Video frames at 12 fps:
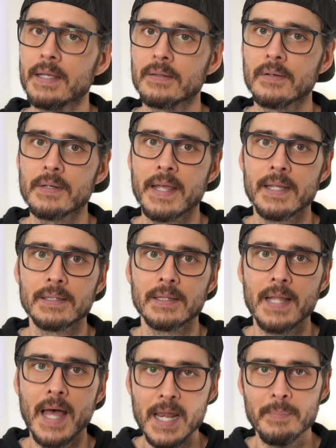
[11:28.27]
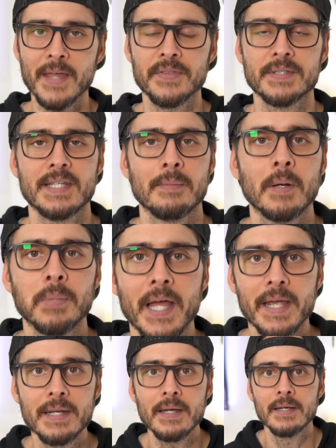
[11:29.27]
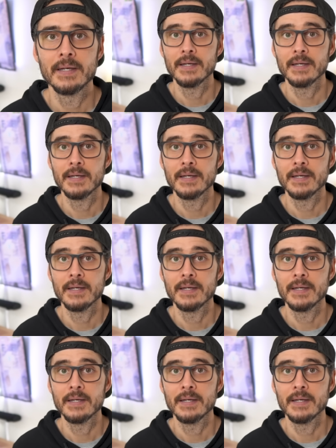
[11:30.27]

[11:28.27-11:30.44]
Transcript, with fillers: I learned a lot about the Zima Blade,